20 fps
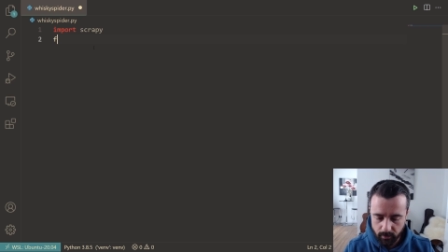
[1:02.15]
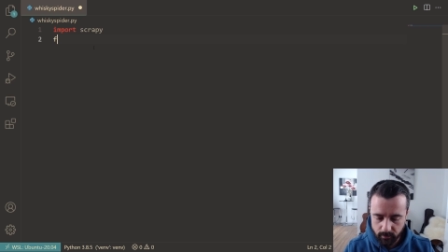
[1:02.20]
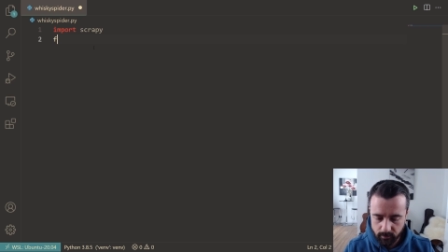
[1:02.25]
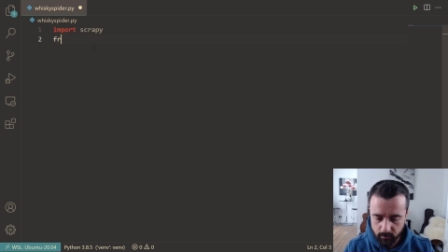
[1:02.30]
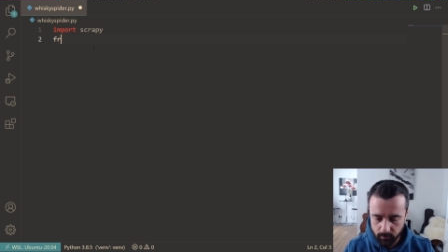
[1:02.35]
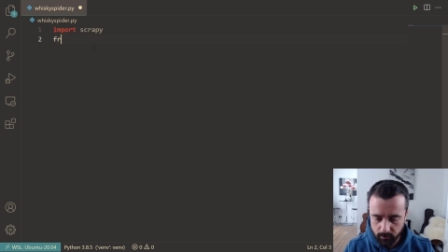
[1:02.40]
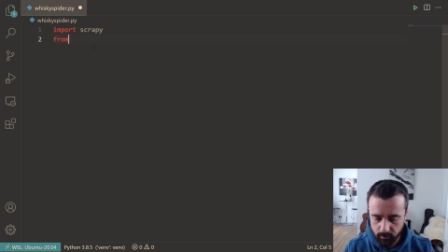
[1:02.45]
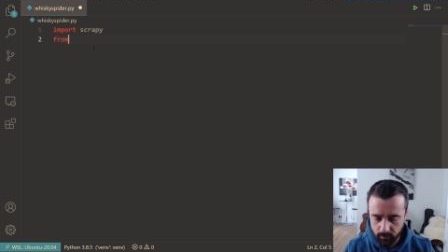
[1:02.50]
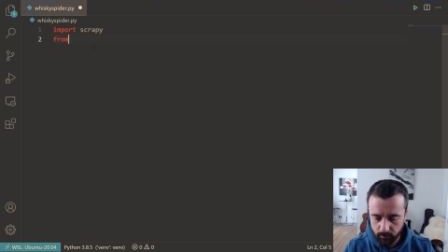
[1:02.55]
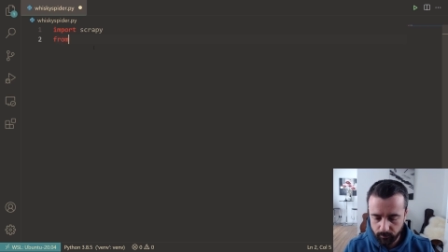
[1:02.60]
So
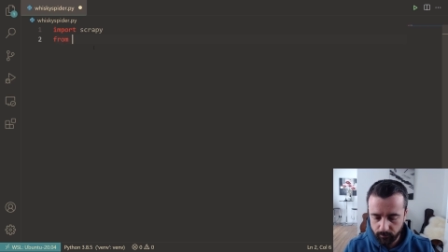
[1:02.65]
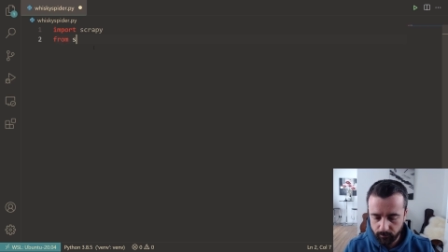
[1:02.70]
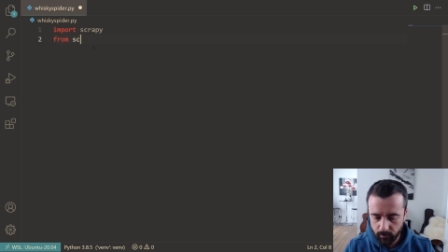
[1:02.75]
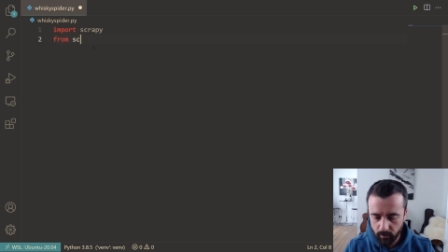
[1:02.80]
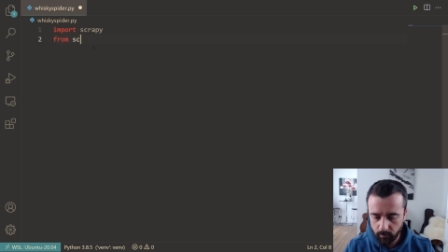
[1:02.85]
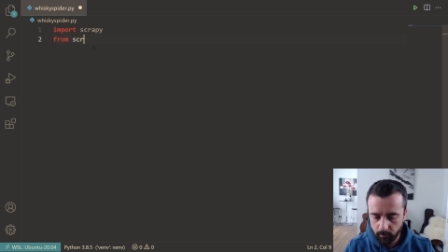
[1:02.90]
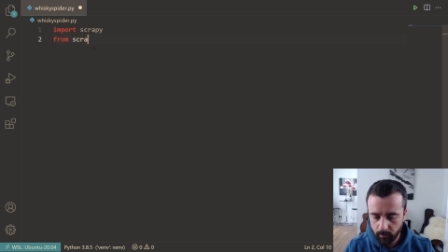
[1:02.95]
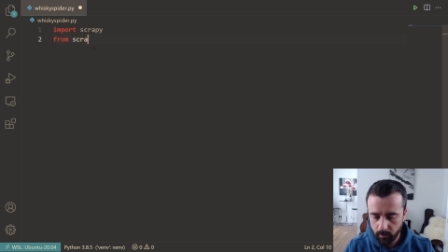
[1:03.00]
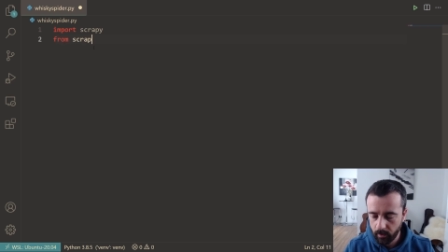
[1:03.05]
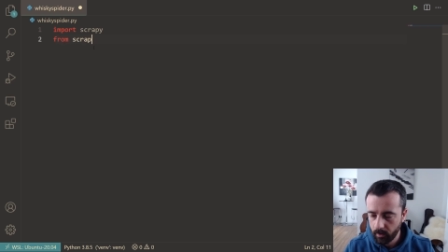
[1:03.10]
we do
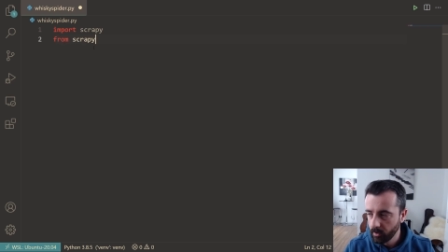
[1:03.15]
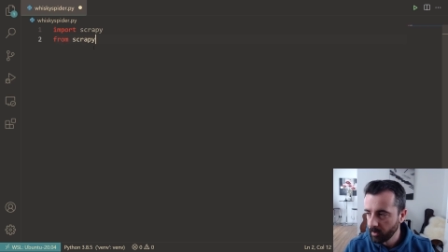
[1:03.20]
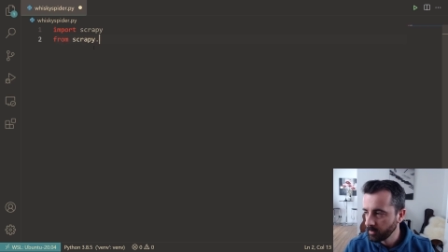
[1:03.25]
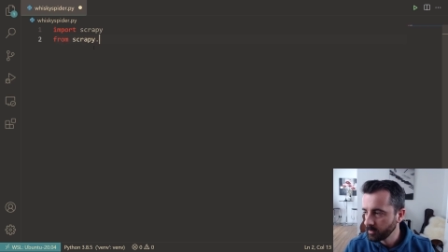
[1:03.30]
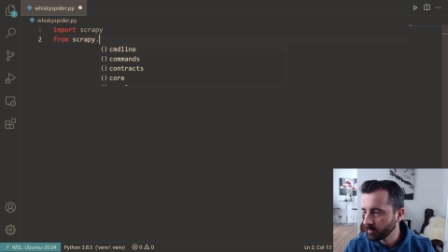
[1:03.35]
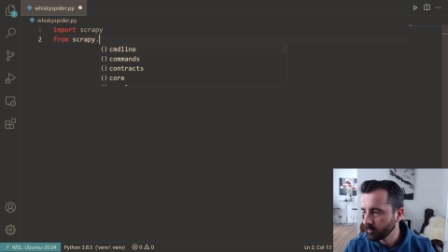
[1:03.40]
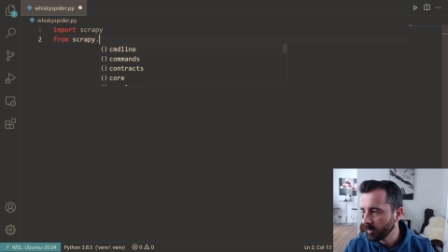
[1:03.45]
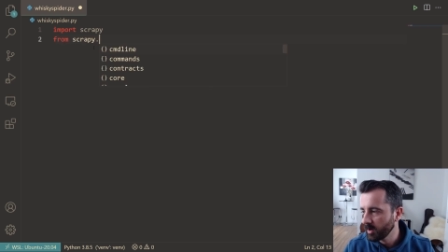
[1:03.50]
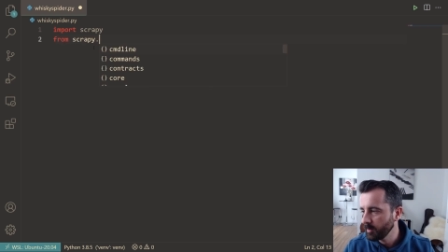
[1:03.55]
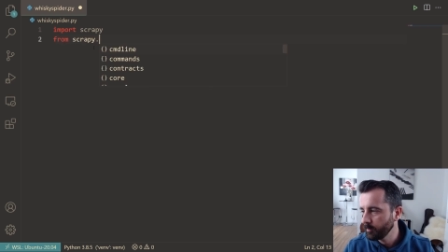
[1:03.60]
from
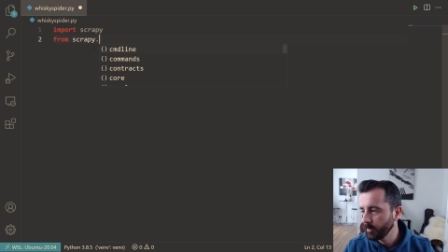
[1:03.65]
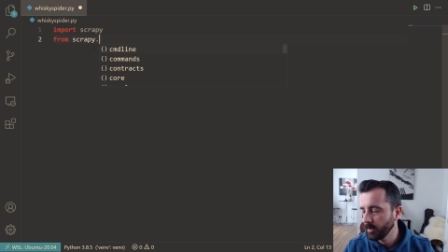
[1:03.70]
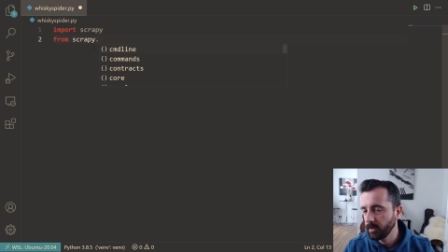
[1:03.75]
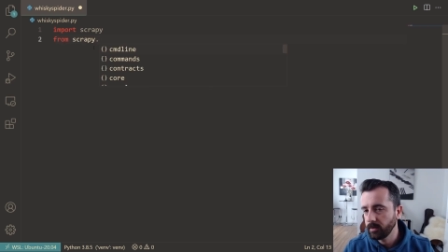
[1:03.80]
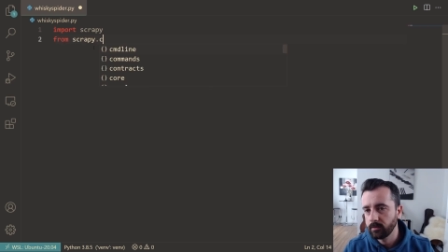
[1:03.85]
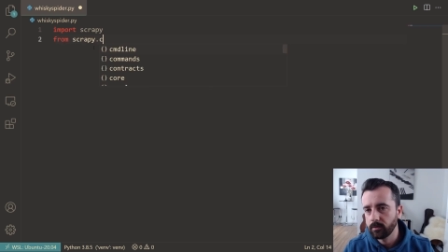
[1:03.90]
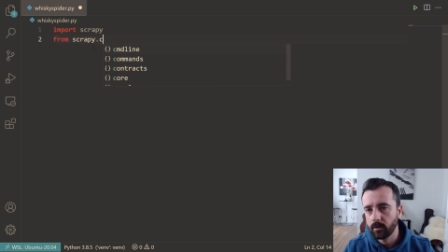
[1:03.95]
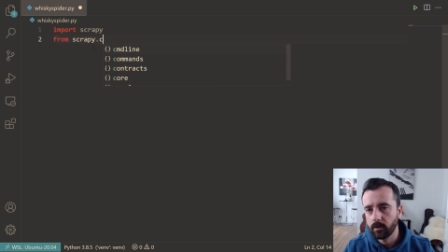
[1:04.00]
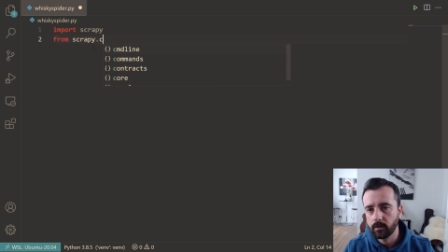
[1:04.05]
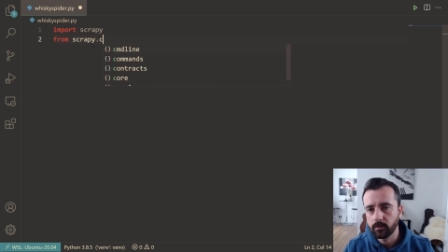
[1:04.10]

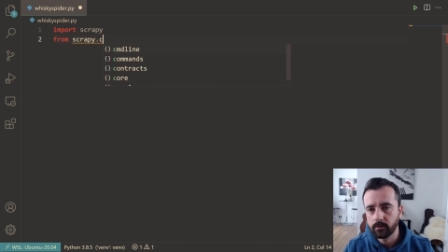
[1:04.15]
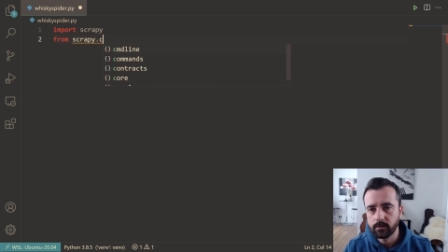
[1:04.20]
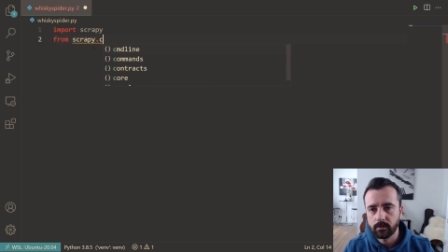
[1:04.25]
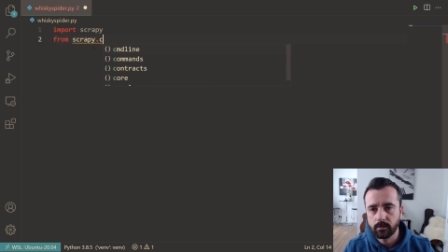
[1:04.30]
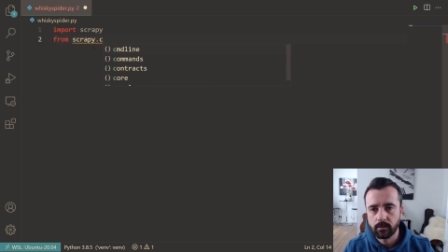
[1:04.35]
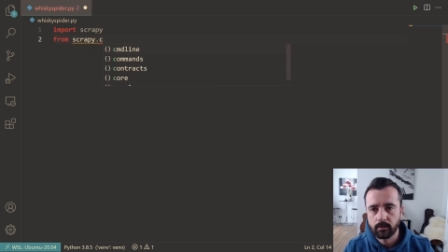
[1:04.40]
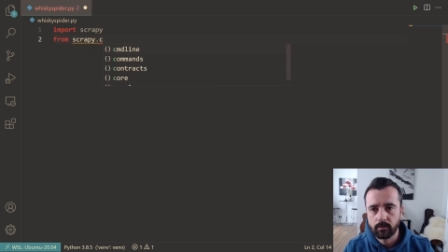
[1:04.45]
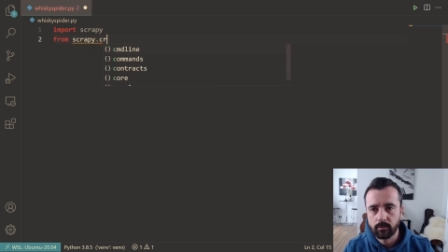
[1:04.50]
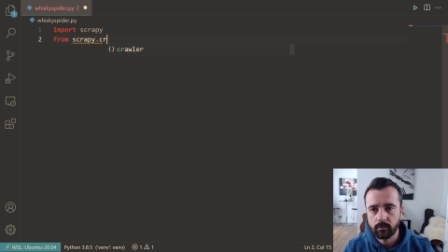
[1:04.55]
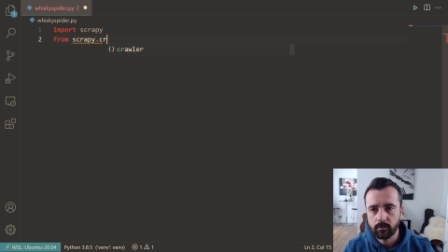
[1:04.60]

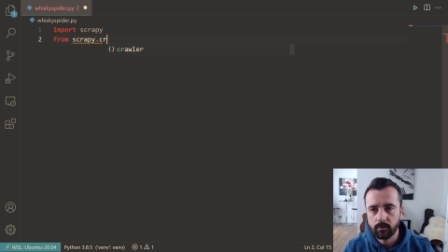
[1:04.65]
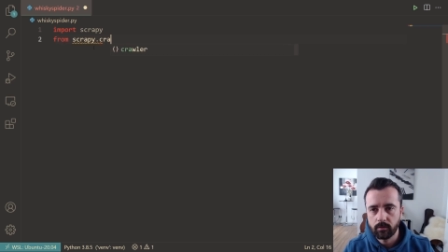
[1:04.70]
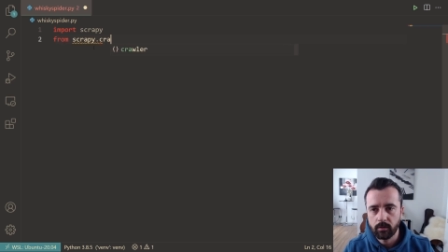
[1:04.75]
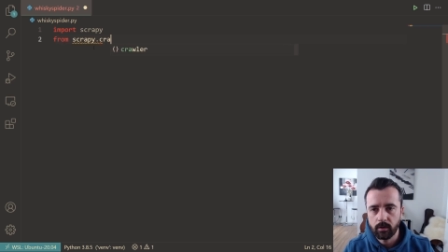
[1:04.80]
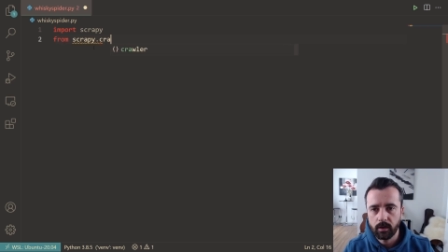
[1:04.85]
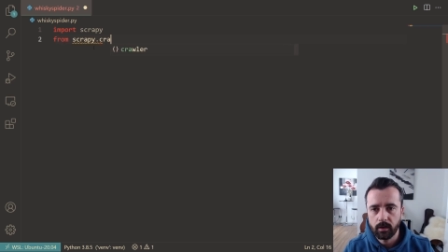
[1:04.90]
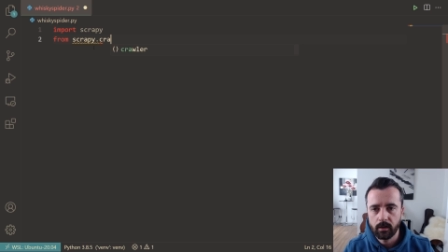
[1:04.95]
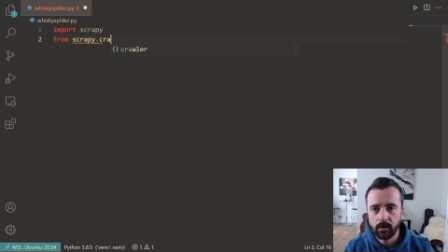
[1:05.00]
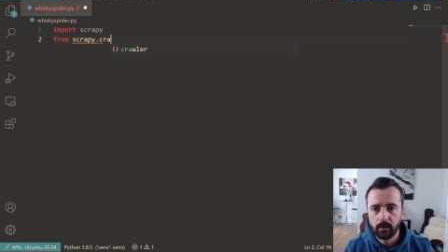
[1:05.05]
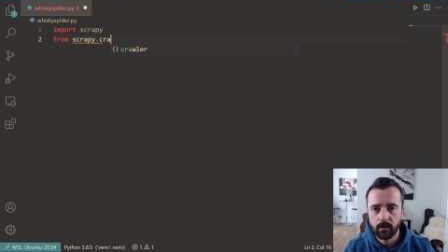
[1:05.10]

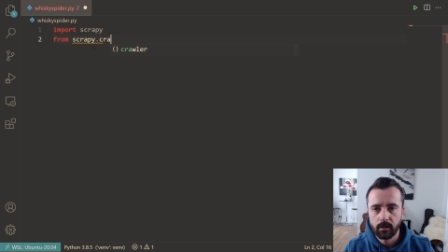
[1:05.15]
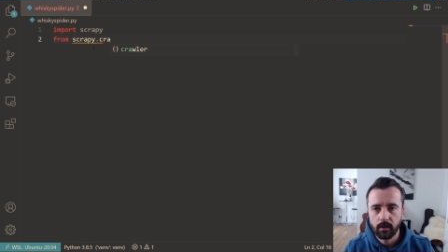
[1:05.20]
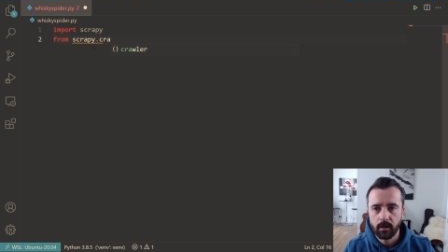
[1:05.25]
scrapy.crawler